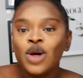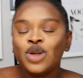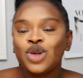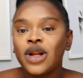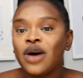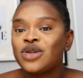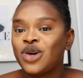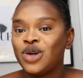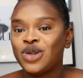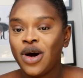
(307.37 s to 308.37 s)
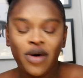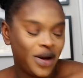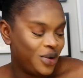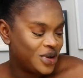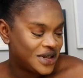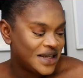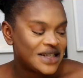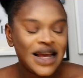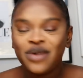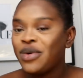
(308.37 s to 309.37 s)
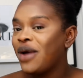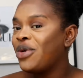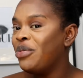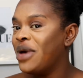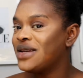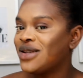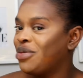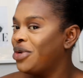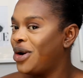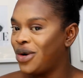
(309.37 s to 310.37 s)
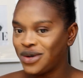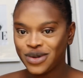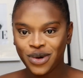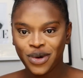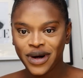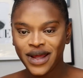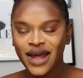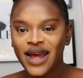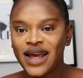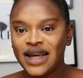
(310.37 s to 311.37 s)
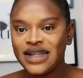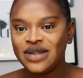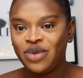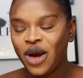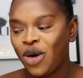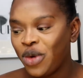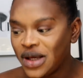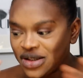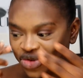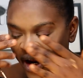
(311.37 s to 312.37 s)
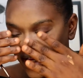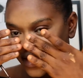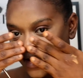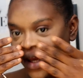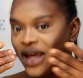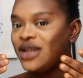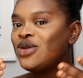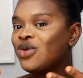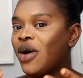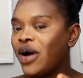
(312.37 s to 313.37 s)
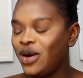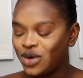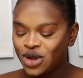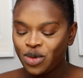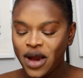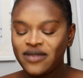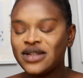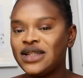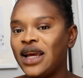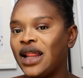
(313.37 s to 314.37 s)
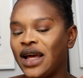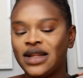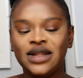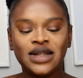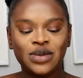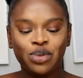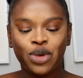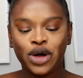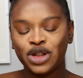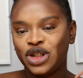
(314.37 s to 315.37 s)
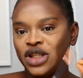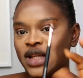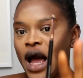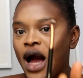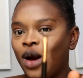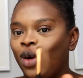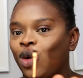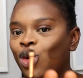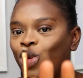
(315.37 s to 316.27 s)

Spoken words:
So now to contour our nose, he said when we mess up with contour is we always drag it into our nose. So we have to take like this brush, this angled